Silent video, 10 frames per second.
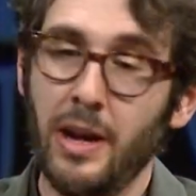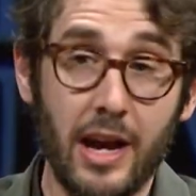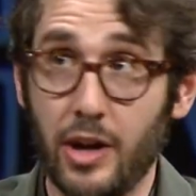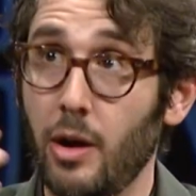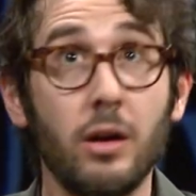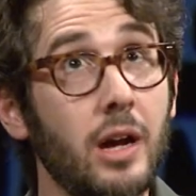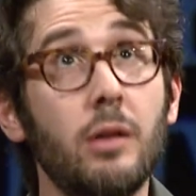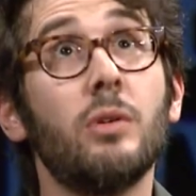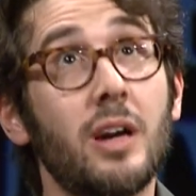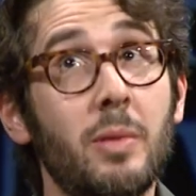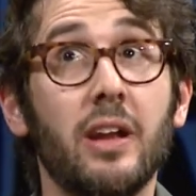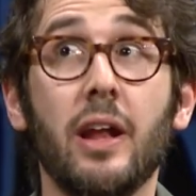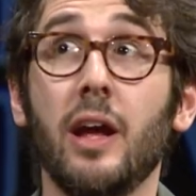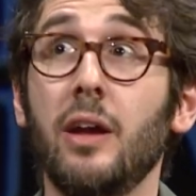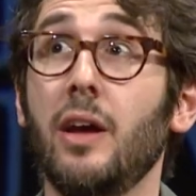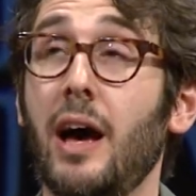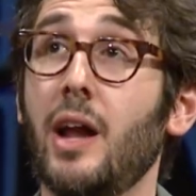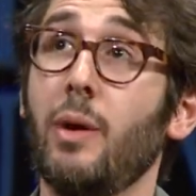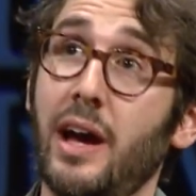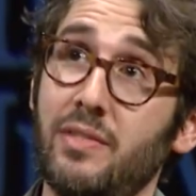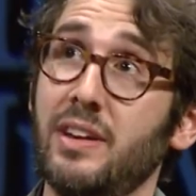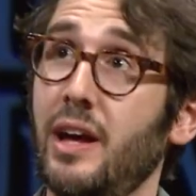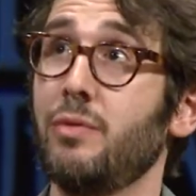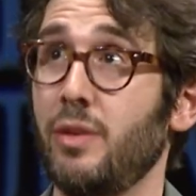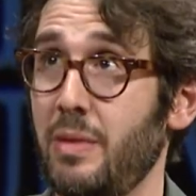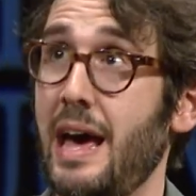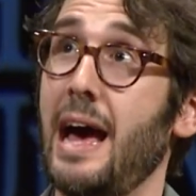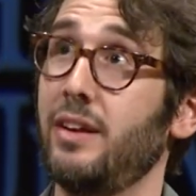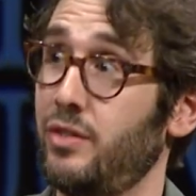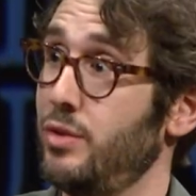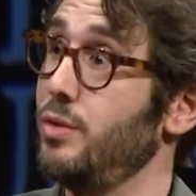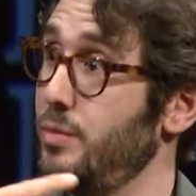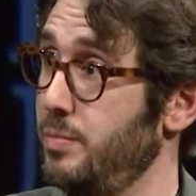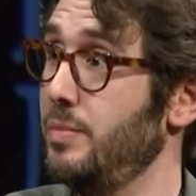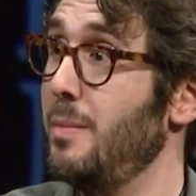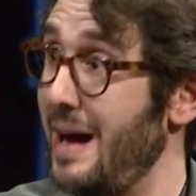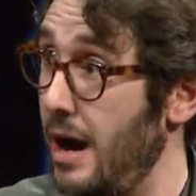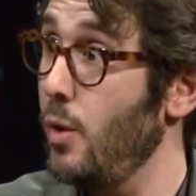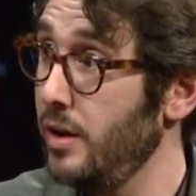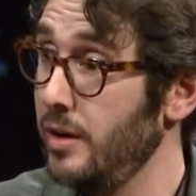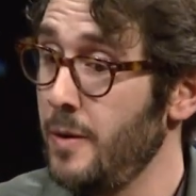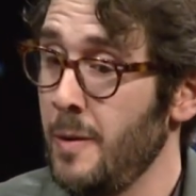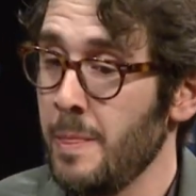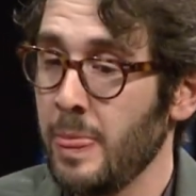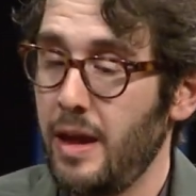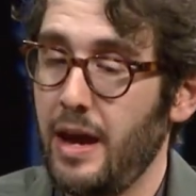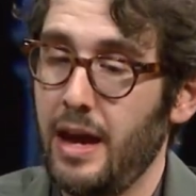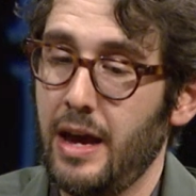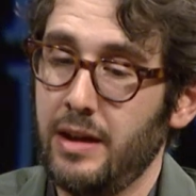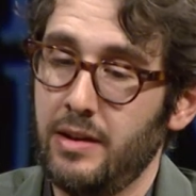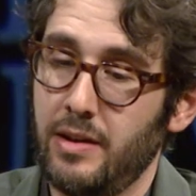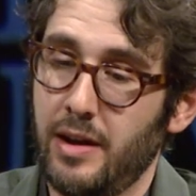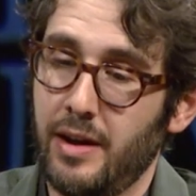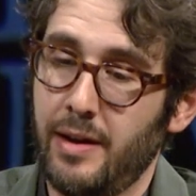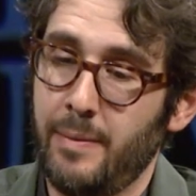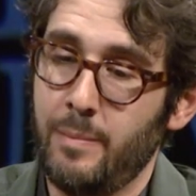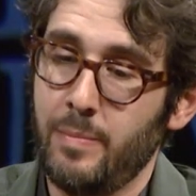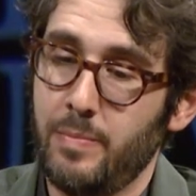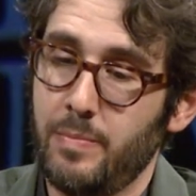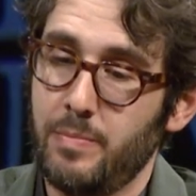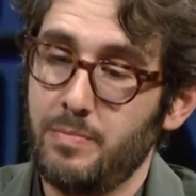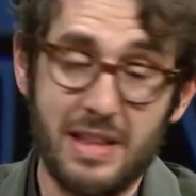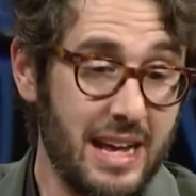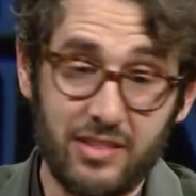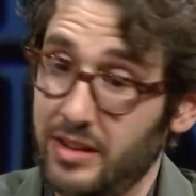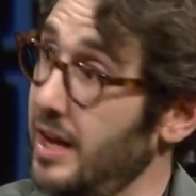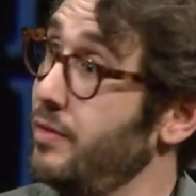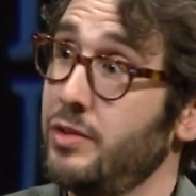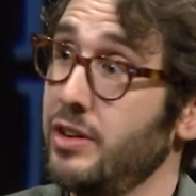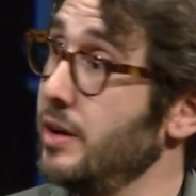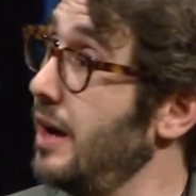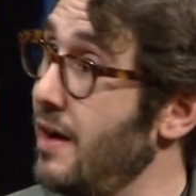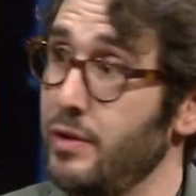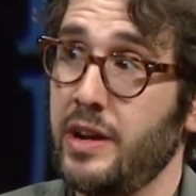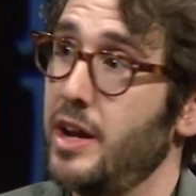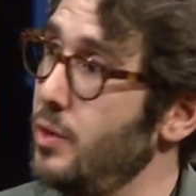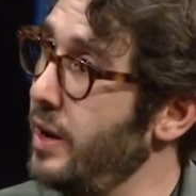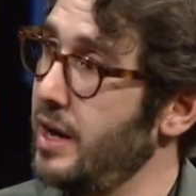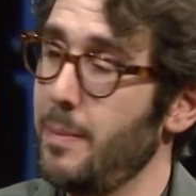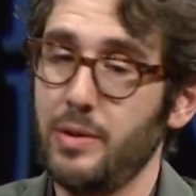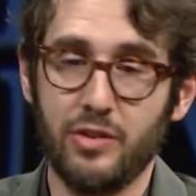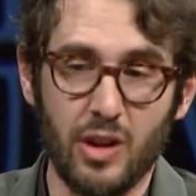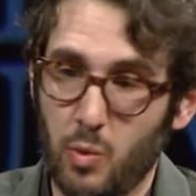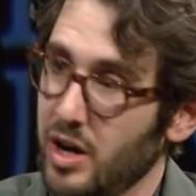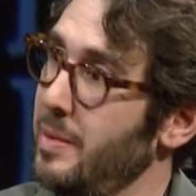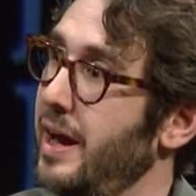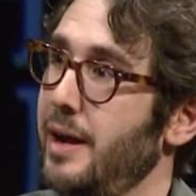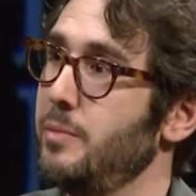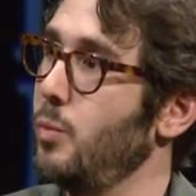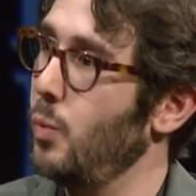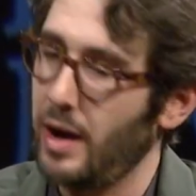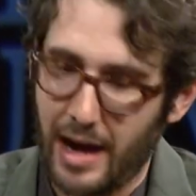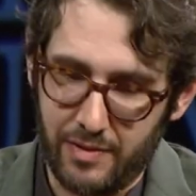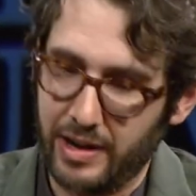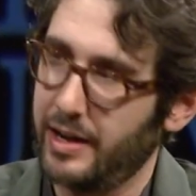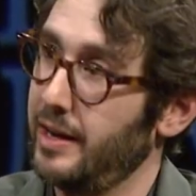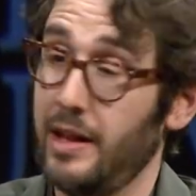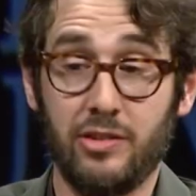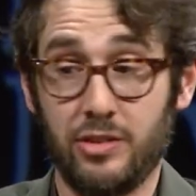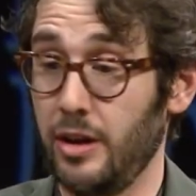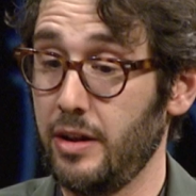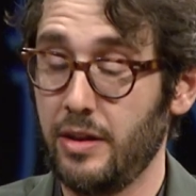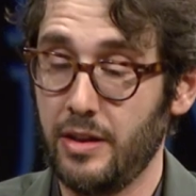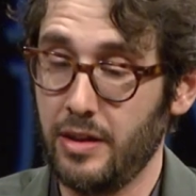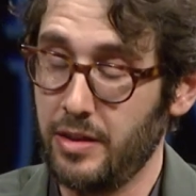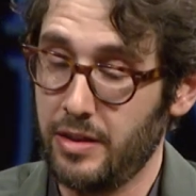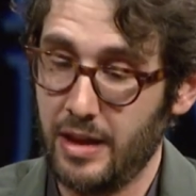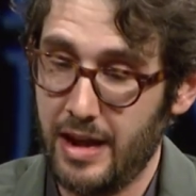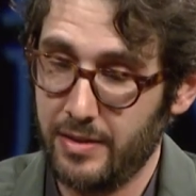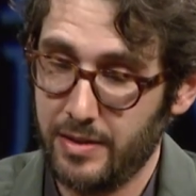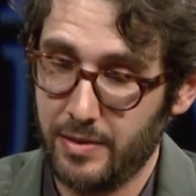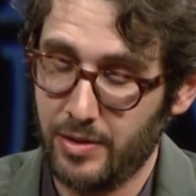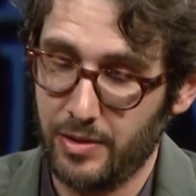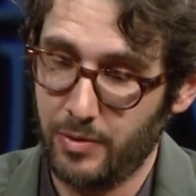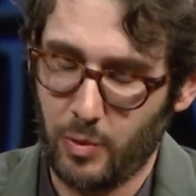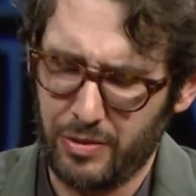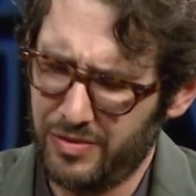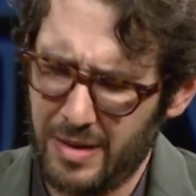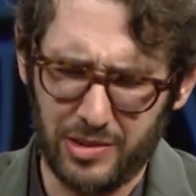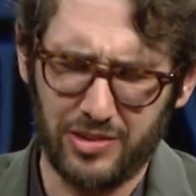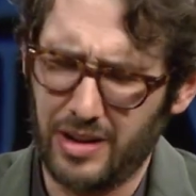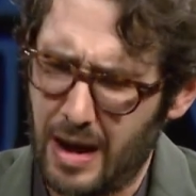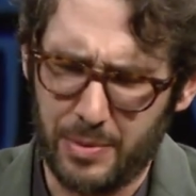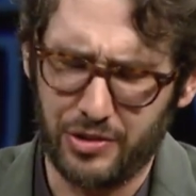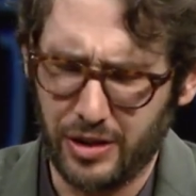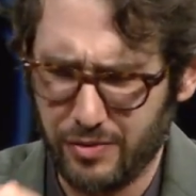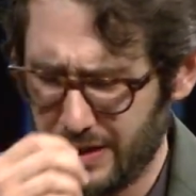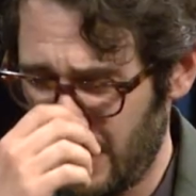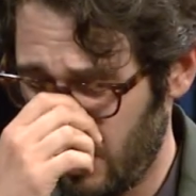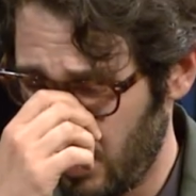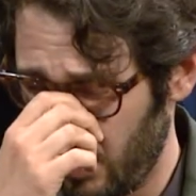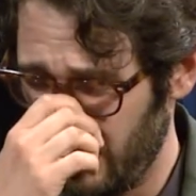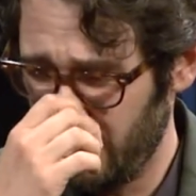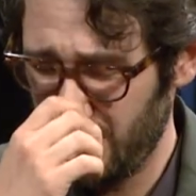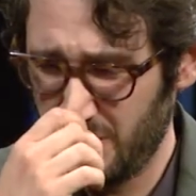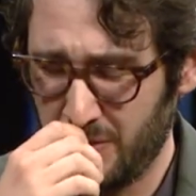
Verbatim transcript: and you go, okay, where am I today? How do I have to get from that to a bow? And um, and that's the life of a singer. Every day you wake up and you say, Where am I at? How have I got to go? And look, there, a famous opera singer, I forgot who it was,